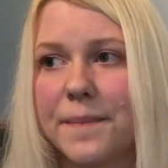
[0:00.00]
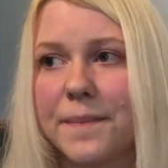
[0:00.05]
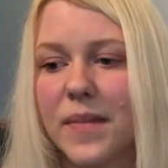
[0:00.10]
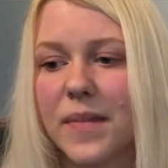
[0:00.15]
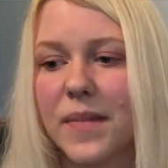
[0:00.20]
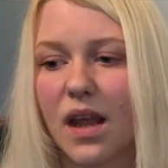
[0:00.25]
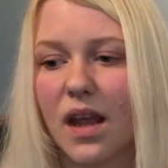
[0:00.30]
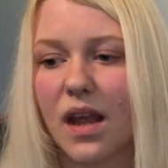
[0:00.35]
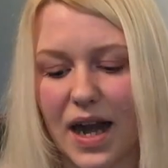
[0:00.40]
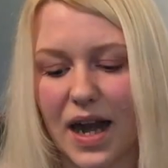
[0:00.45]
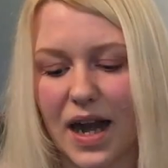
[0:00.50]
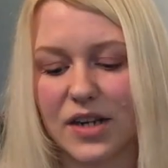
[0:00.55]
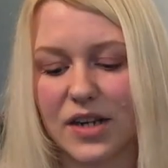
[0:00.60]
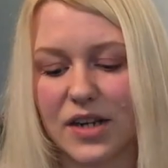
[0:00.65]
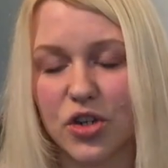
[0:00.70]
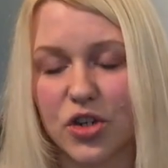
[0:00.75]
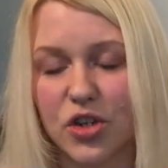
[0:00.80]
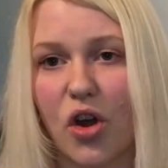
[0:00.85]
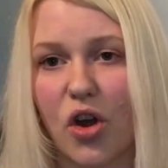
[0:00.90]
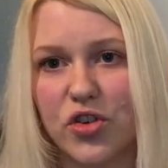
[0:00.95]
I had to
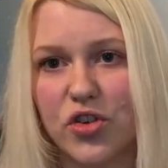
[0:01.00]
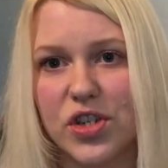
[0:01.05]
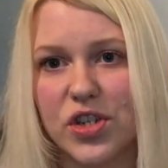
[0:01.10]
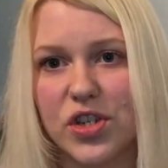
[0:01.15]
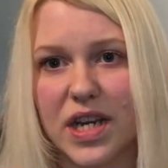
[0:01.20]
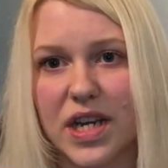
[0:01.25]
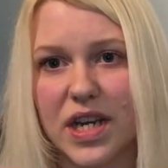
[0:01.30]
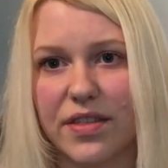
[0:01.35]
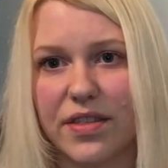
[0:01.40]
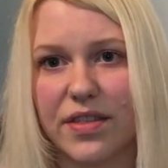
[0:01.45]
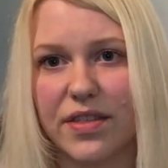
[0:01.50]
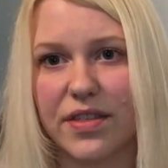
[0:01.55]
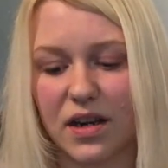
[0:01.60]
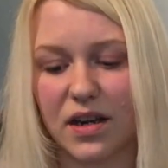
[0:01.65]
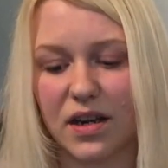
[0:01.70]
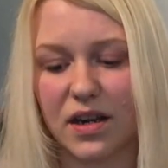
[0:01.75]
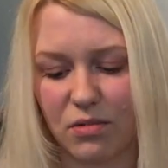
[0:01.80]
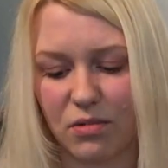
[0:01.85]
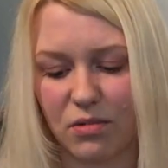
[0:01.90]
consciously think, right,